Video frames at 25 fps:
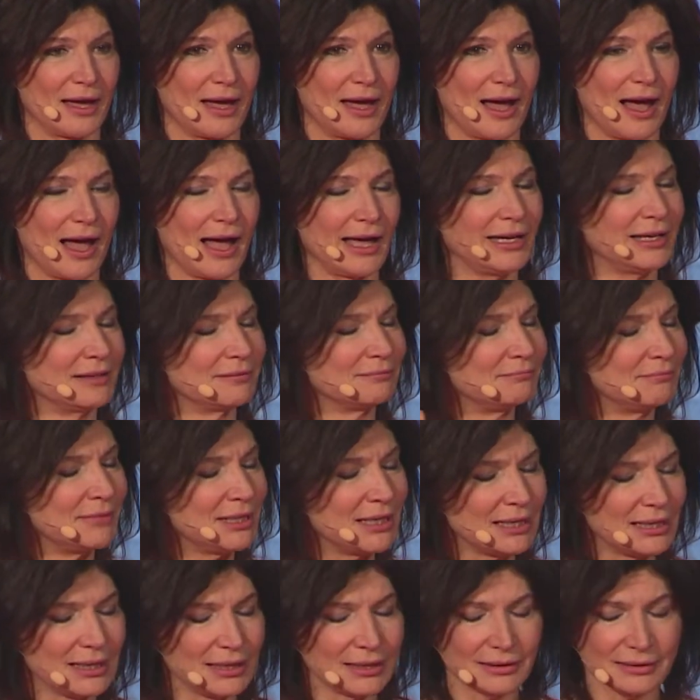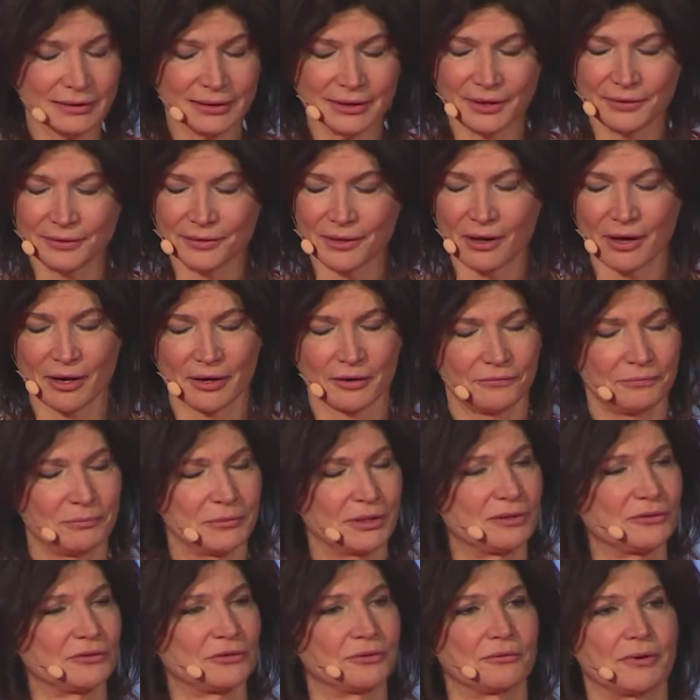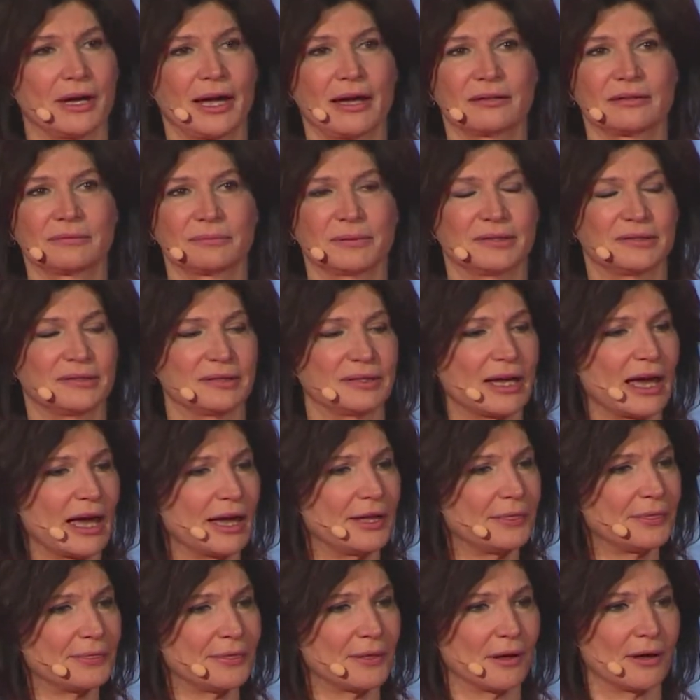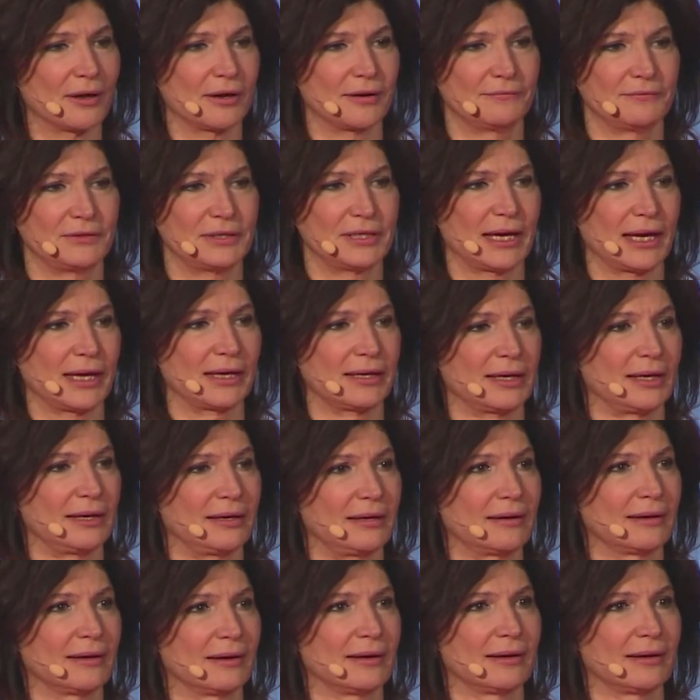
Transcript: I immediately thought of Mr. Rasmussen. I thought of Danny.